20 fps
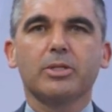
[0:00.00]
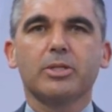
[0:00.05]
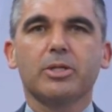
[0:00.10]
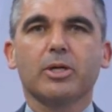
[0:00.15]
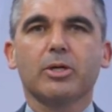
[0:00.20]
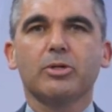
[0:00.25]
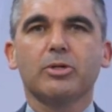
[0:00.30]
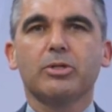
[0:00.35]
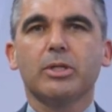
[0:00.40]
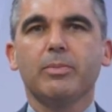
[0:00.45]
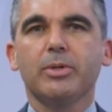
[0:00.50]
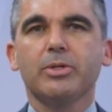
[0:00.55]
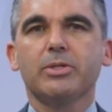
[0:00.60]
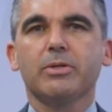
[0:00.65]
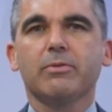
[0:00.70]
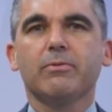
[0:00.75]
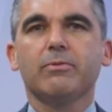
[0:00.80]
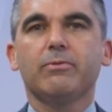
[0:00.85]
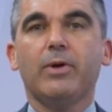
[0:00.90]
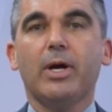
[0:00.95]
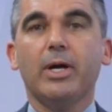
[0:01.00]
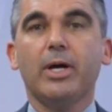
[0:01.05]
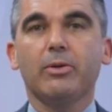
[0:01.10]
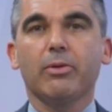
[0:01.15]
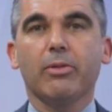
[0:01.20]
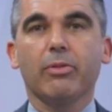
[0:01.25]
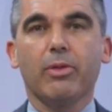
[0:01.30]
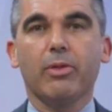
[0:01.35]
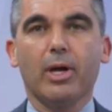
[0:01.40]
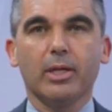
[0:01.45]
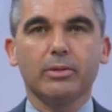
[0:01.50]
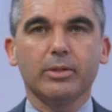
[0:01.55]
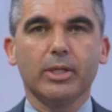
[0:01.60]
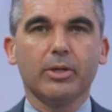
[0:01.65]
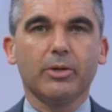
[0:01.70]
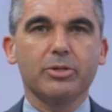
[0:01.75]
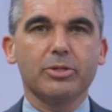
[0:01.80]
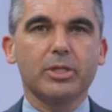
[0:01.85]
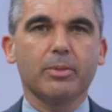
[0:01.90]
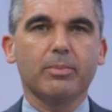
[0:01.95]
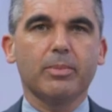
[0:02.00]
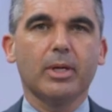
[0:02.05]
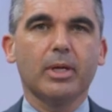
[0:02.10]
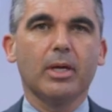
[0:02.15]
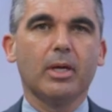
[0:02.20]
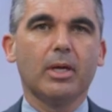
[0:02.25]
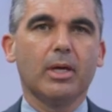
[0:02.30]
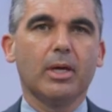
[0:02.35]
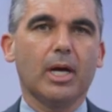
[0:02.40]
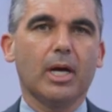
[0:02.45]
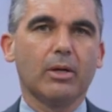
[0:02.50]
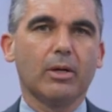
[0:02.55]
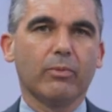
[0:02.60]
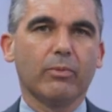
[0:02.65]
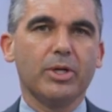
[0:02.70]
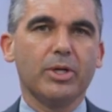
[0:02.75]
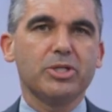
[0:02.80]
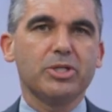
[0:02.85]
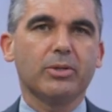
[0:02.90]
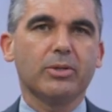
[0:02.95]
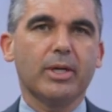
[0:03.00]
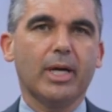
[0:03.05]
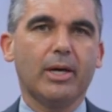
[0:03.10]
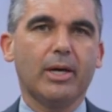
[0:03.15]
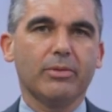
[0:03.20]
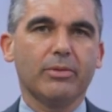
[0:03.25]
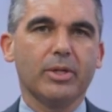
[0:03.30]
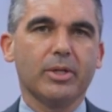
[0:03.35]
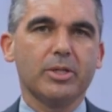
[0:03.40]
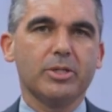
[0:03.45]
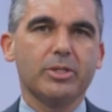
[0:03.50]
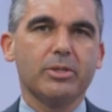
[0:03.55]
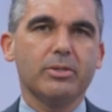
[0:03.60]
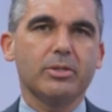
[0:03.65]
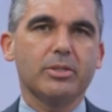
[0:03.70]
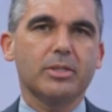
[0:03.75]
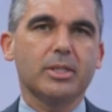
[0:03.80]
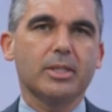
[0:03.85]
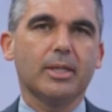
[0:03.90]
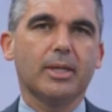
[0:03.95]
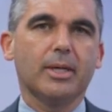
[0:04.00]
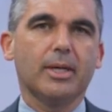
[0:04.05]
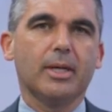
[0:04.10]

to contribute to vital thought leadership on regional health issues.